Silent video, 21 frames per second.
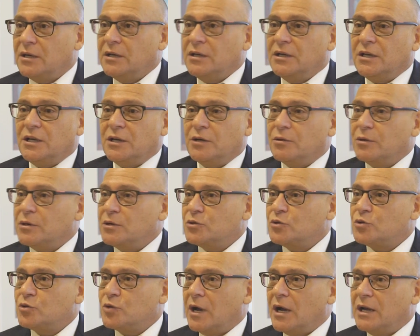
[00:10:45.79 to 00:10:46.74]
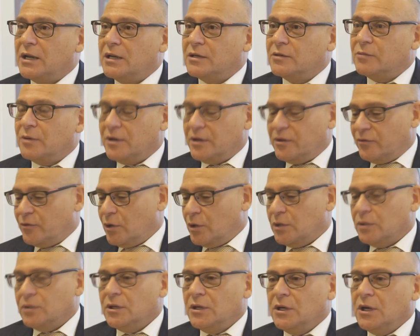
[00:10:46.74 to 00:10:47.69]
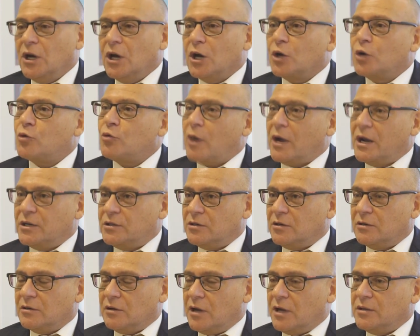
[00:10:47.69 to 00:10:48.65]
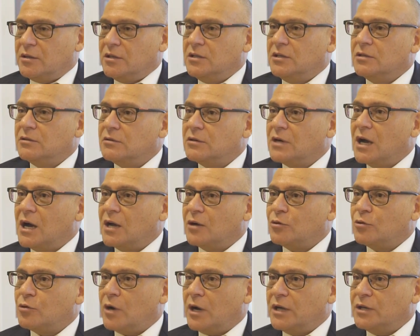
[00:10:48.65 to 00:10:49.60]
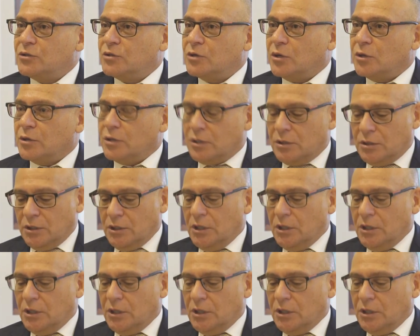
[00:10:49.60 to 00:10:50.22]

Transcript: here in Australia, where you've got a craton like the Yilgarn Craton